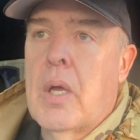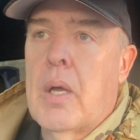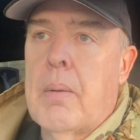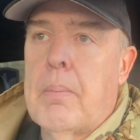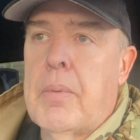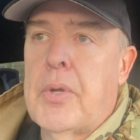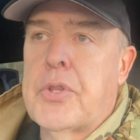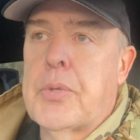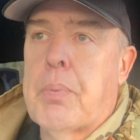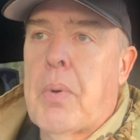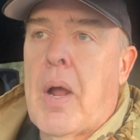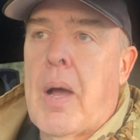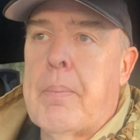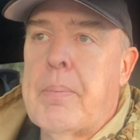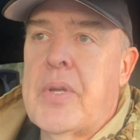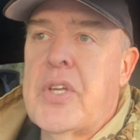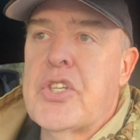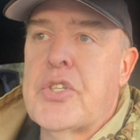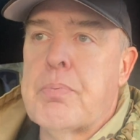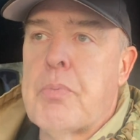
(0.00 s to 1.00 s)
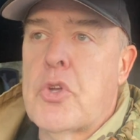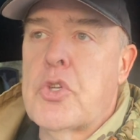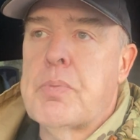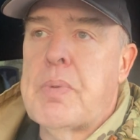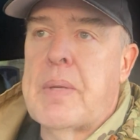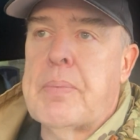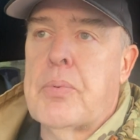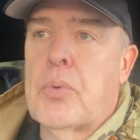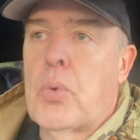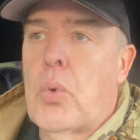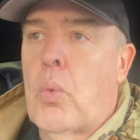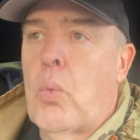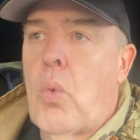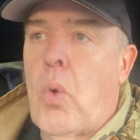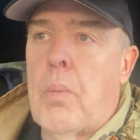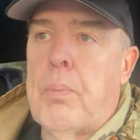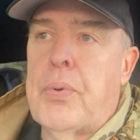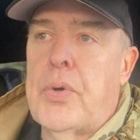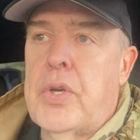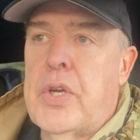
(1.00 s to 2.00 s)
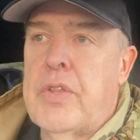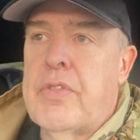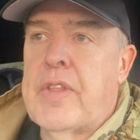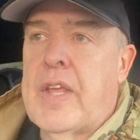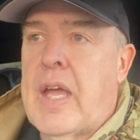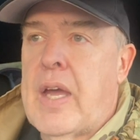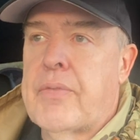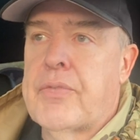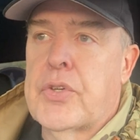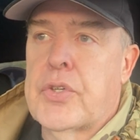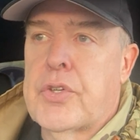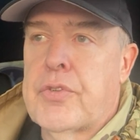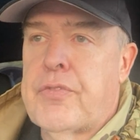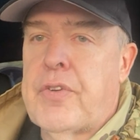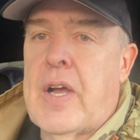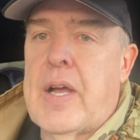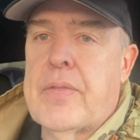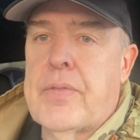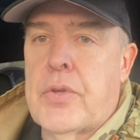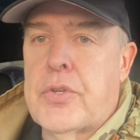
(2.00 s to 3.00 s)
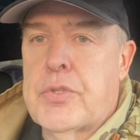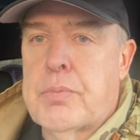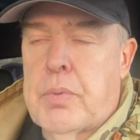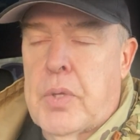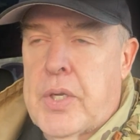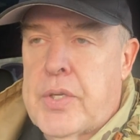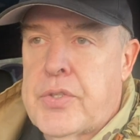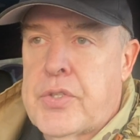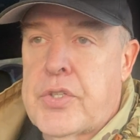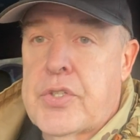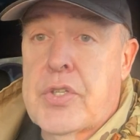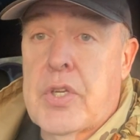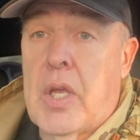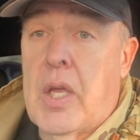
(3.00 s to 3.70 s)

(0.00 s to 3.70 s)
But the problem is, most people won't put in the effort to find those places.